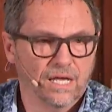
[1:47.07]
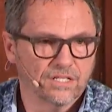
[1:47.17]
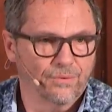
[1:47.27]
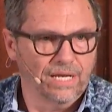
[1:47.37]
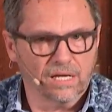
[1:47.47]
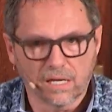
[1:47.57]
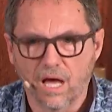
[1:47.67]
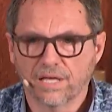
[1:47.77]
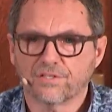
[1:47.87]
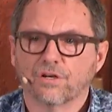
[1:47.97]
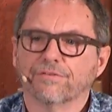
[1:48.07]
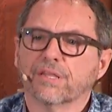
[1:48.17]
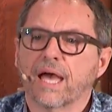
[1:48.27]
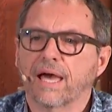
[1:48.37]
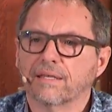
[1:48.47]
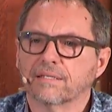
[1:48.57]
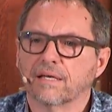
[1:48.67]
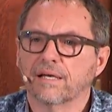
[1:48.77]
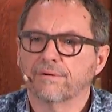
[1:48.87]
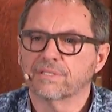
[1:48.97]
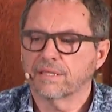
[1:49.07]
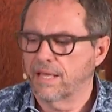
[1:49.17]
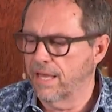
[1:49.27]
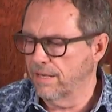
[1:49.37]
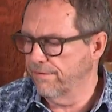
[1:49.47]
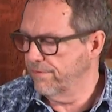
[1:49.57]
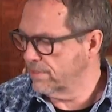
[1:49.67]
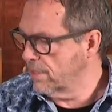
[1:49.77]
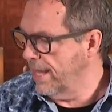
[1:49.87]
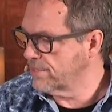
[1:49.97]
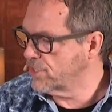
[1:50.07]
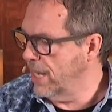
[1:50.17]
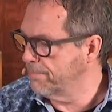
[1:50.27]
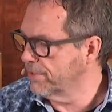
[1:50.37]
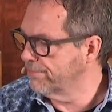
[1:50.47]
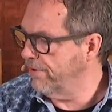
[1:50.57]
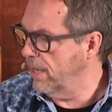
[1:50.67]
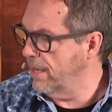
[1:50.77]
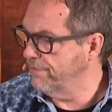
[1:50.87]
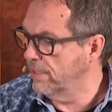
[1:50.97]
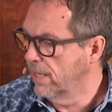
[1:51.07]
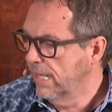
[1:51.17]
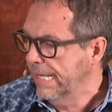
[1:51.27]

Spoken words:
So we didn't gloss over that. It was at the end of this last chapter 5.